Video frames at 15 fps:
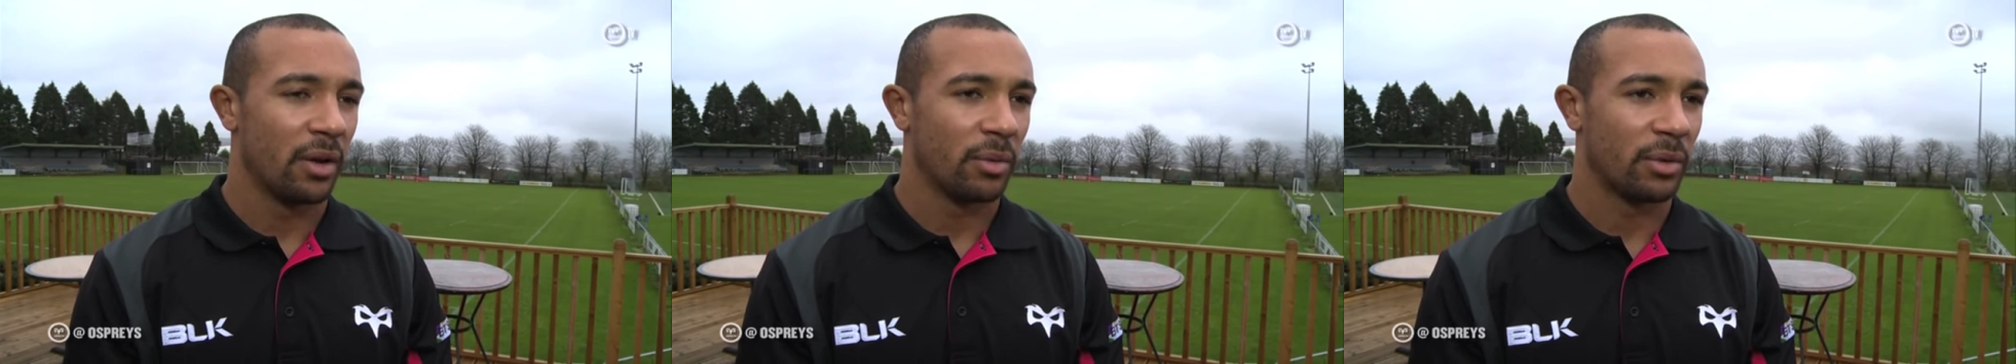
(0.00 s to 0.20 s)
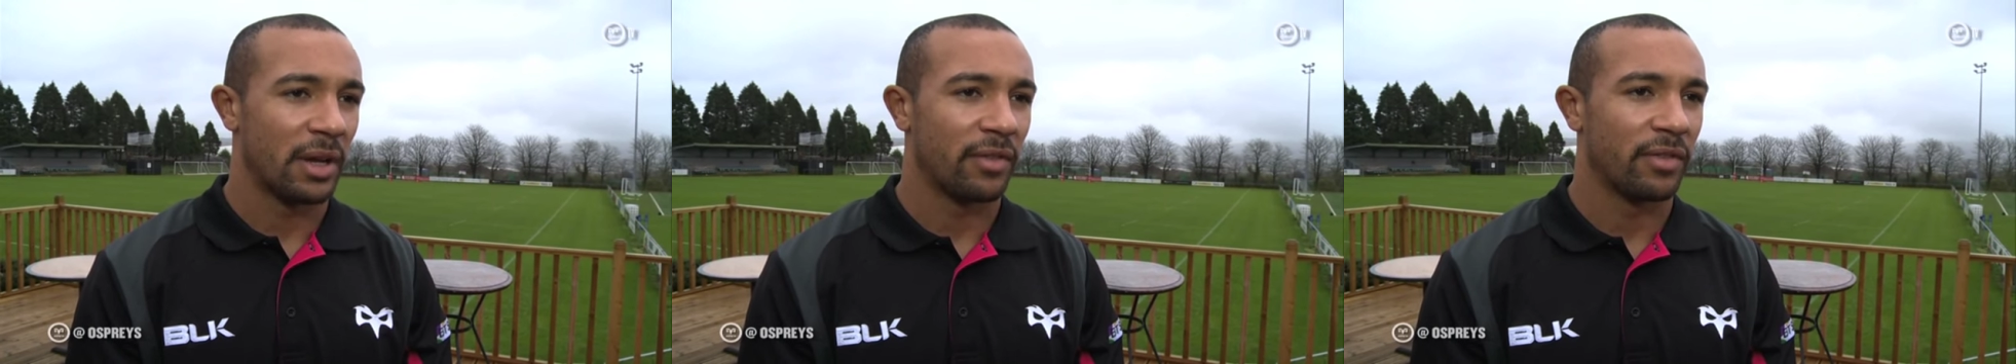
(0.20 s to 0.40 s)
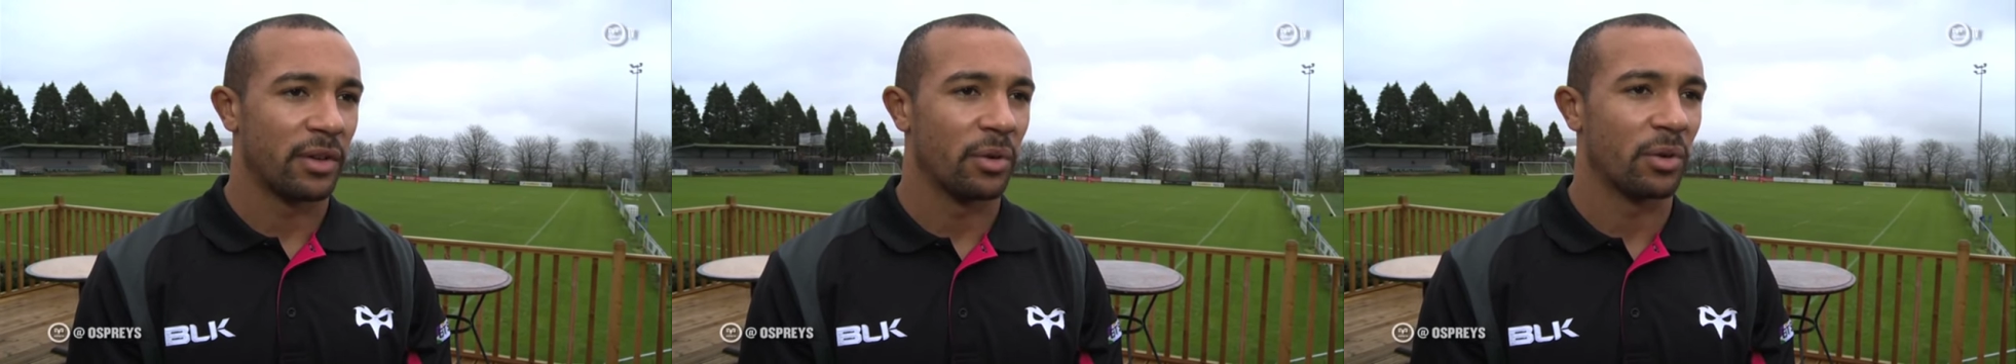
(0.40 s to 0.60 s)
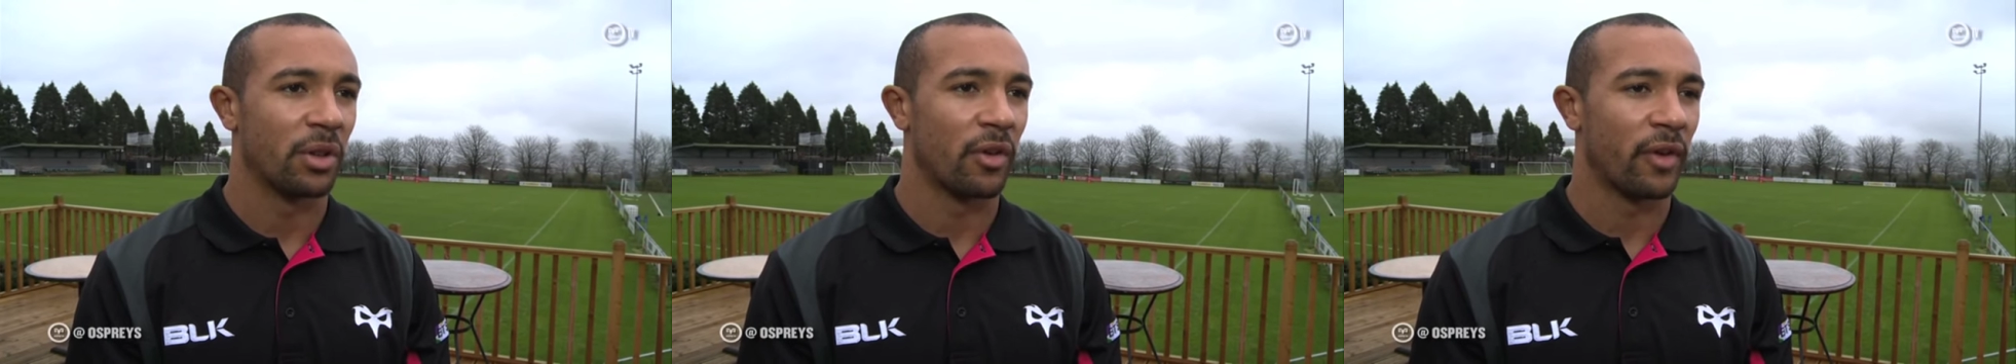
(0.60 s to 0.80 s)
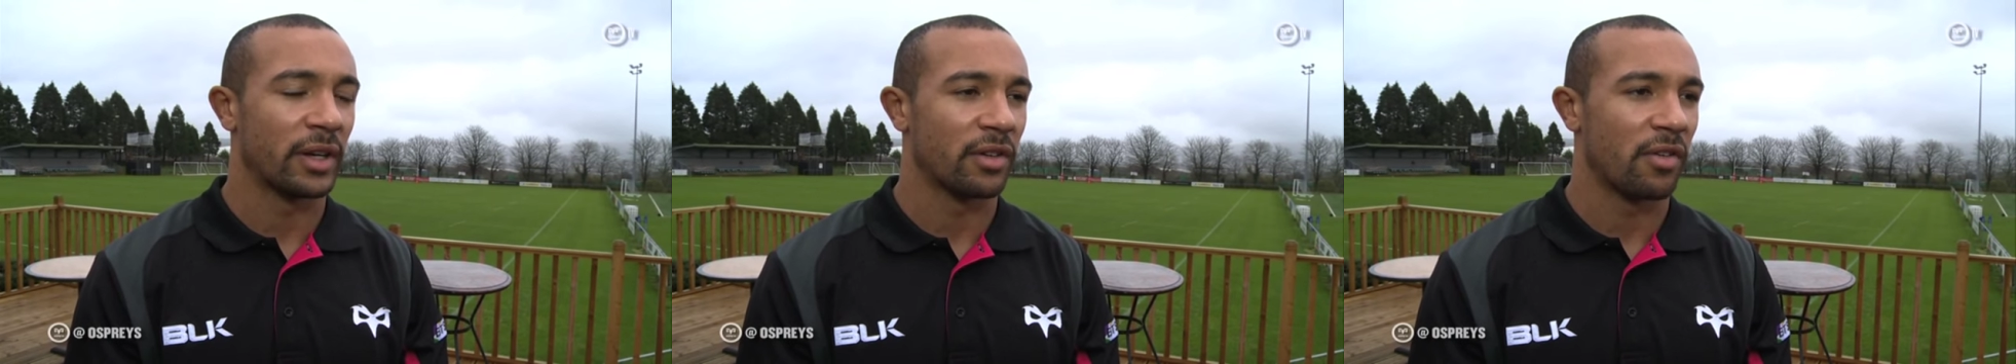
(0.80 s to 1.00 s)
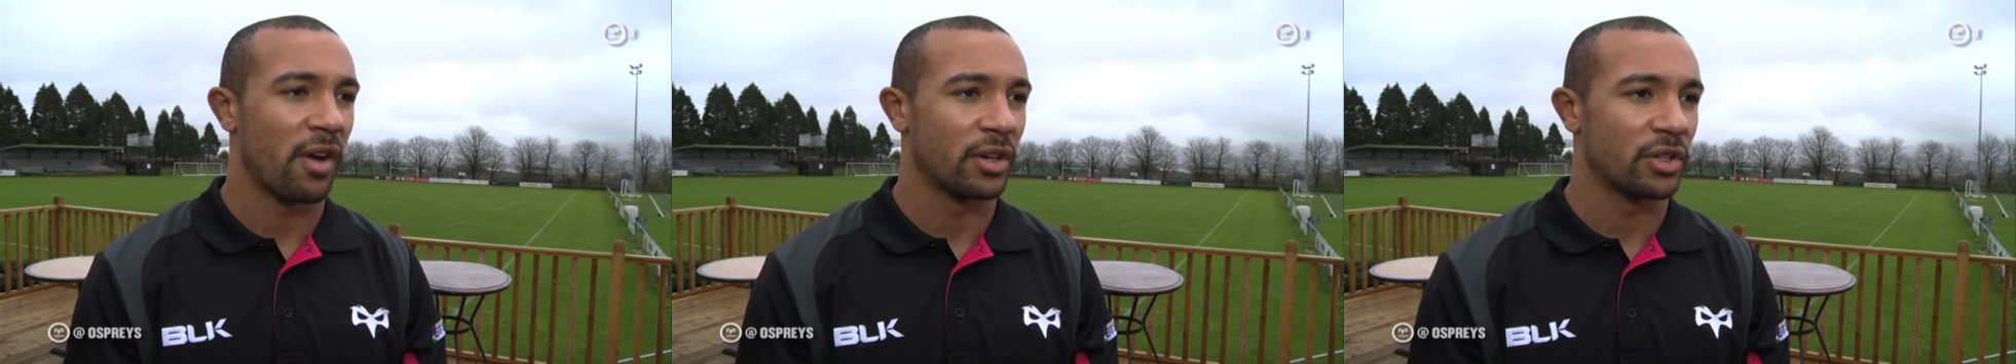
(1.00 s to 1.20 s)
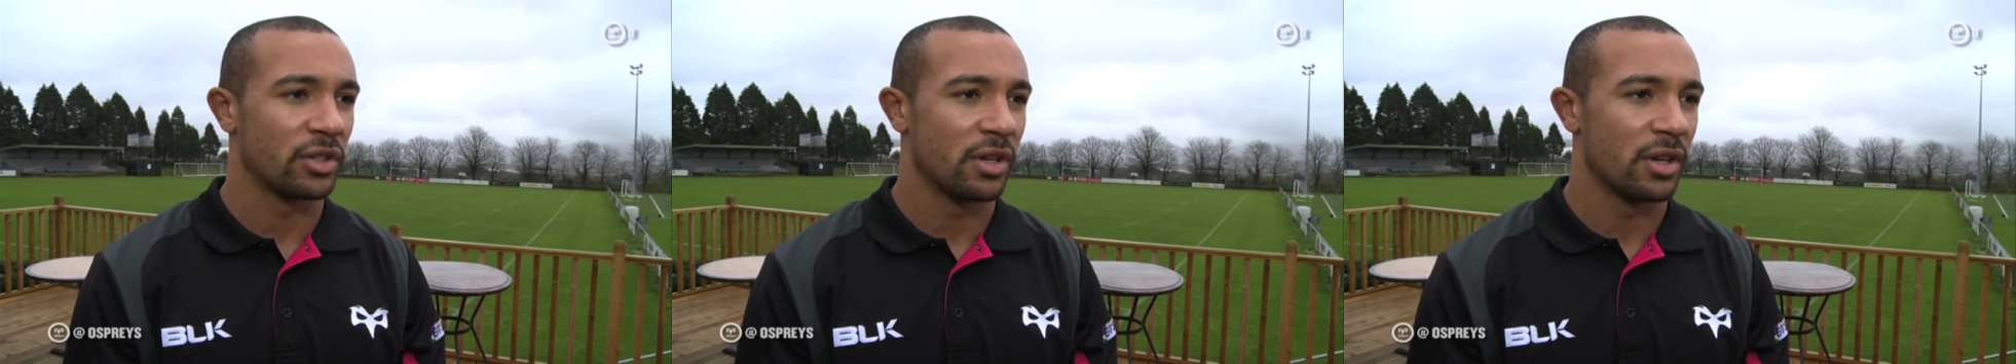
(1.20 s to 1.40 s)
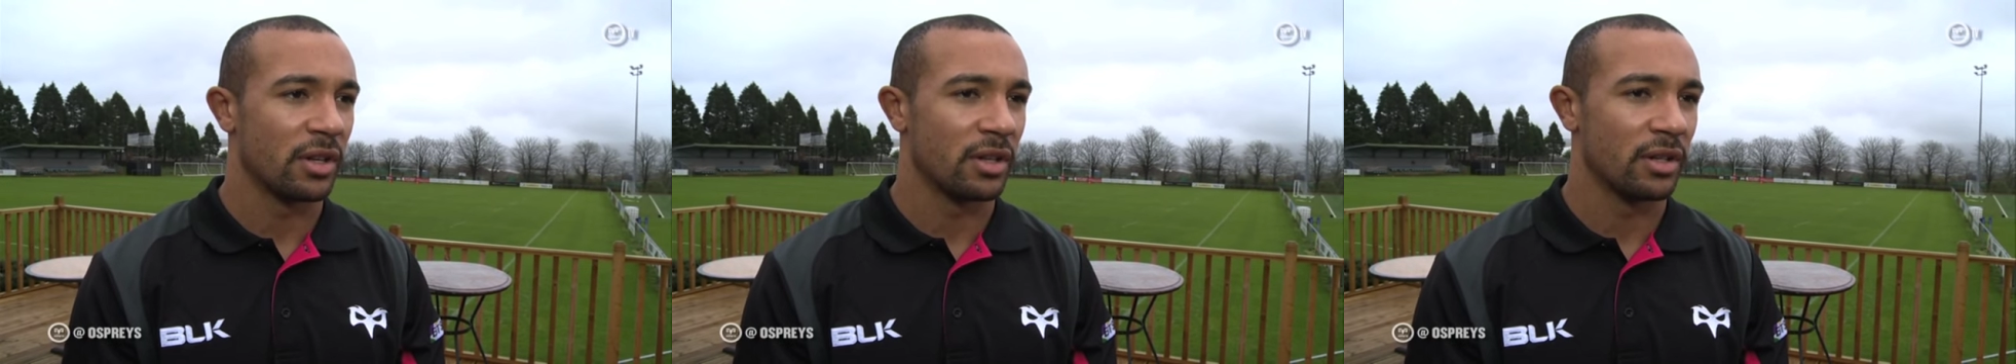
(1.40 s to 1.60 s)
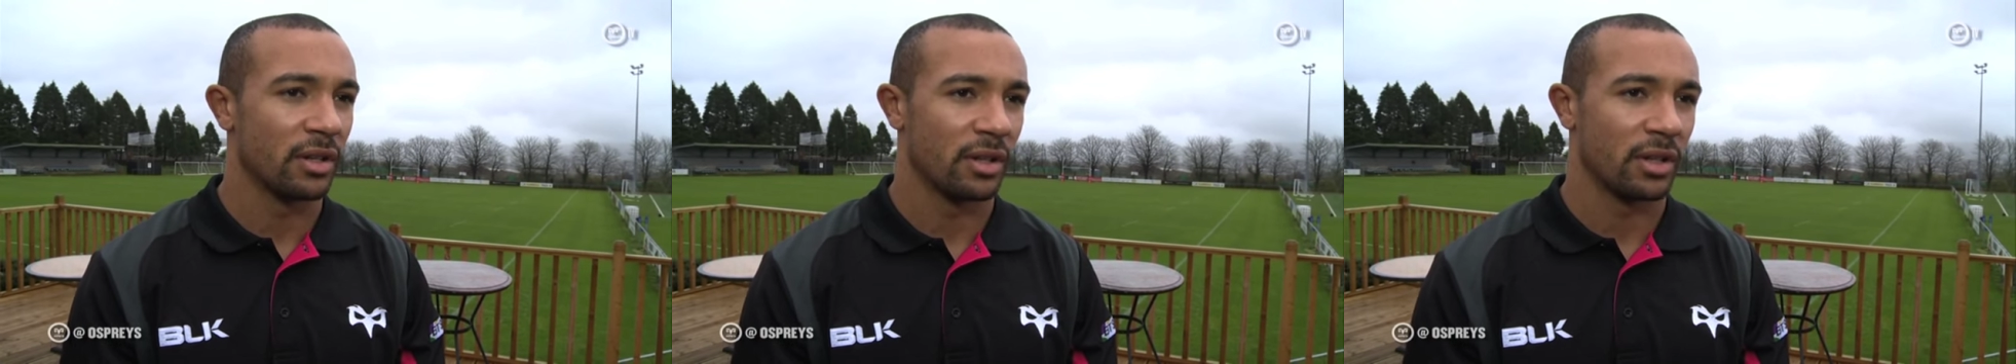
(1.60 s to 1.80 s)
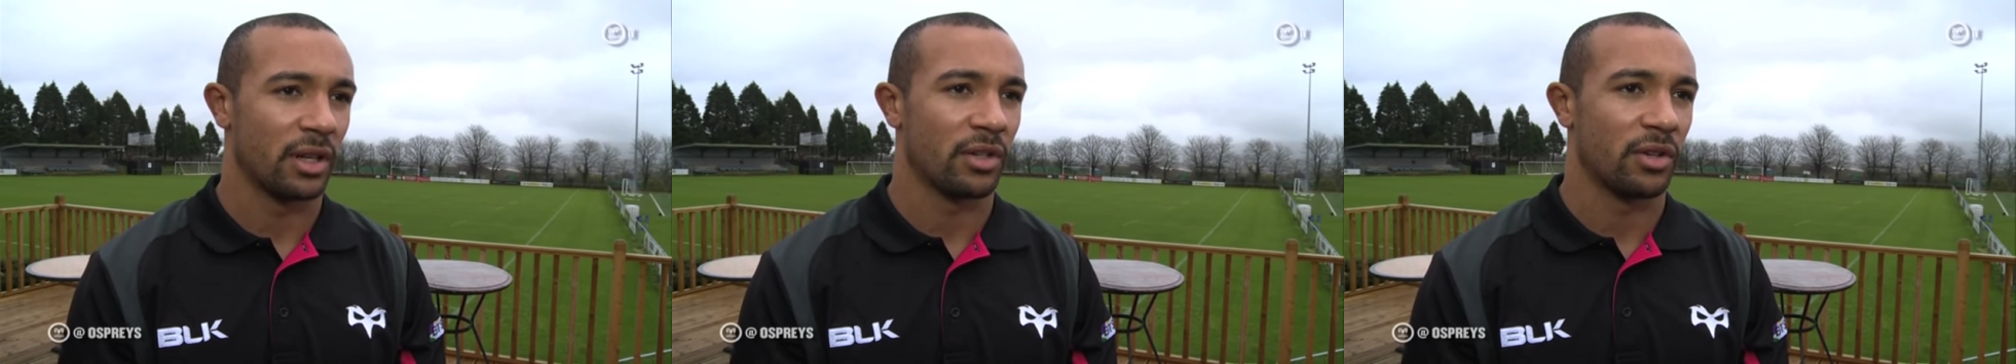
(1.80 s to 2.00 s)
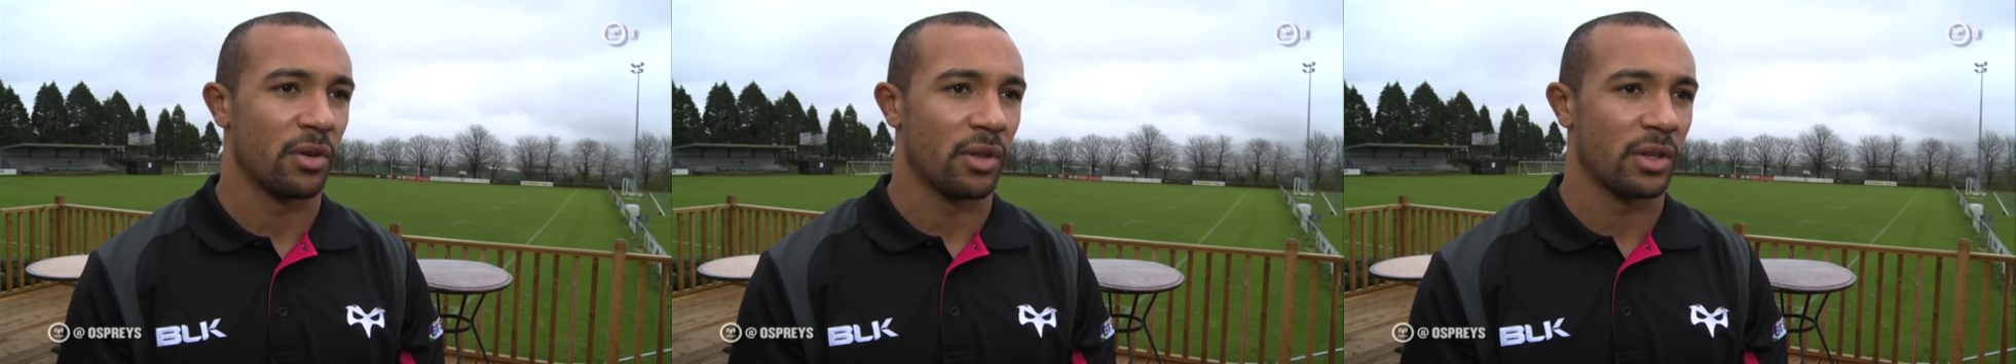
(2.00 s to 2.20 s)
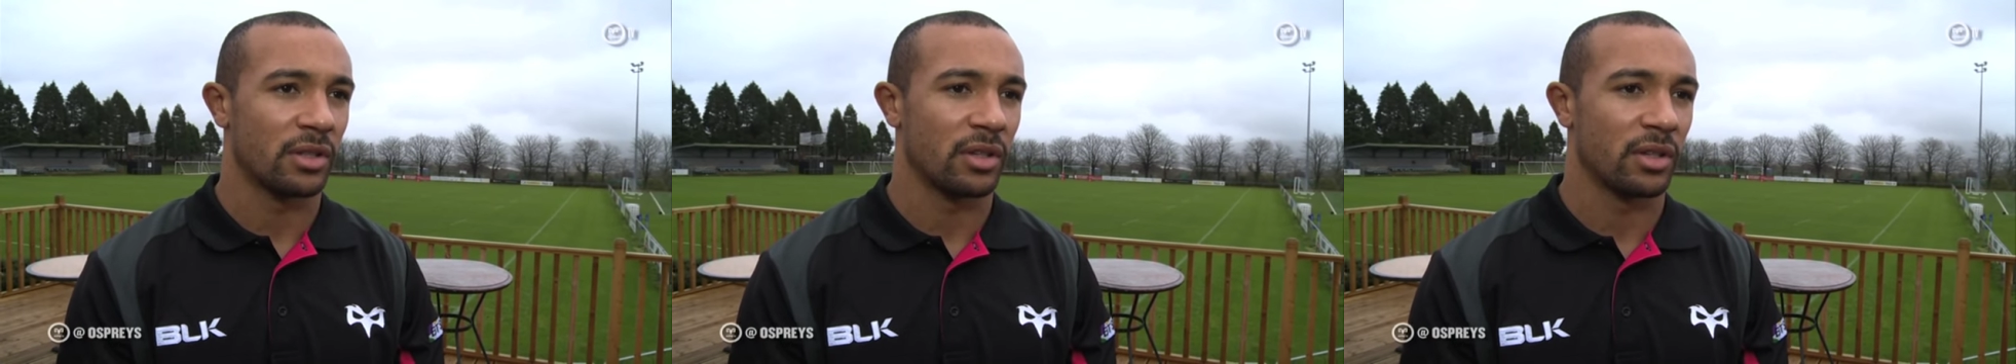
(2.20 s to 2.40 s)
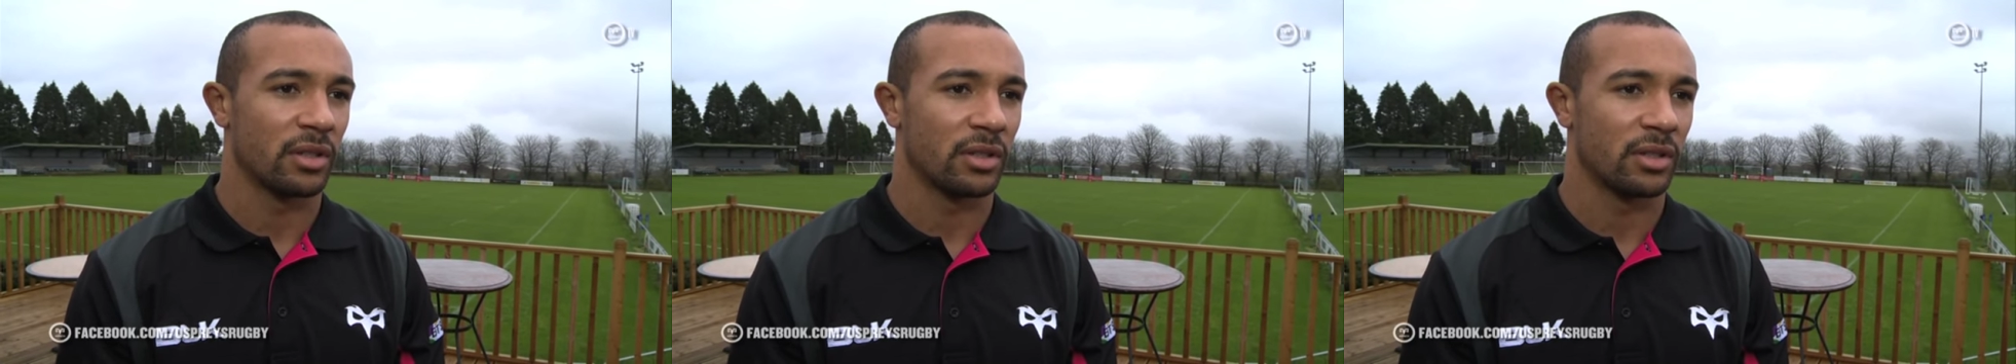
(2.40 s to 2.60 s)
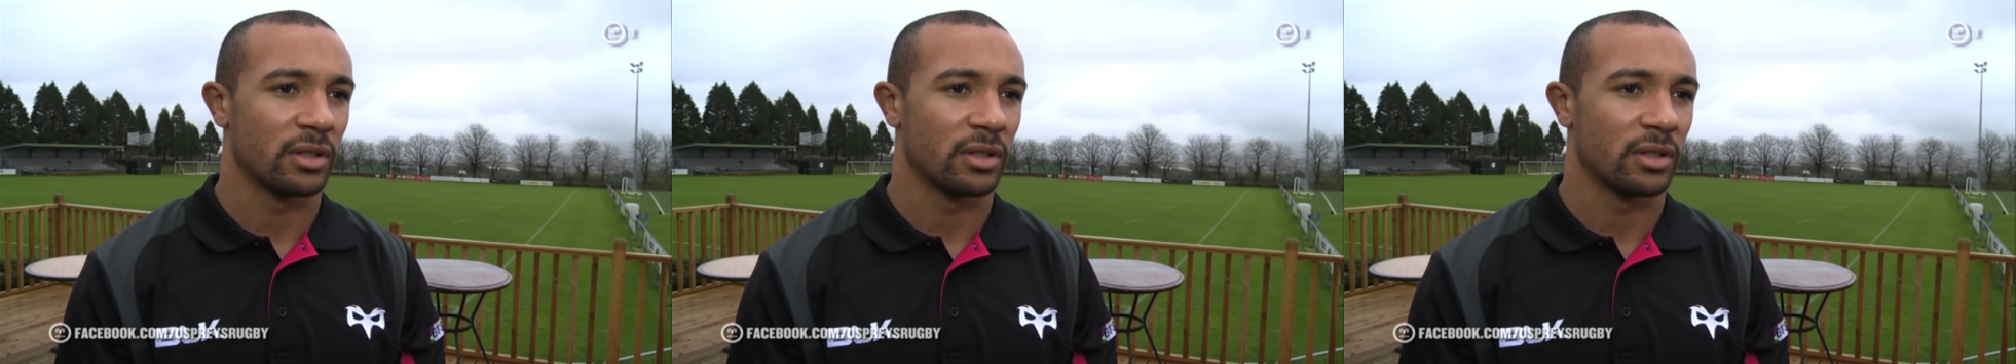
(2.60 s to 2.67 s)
we're definitely going in the right direction and that you know that's the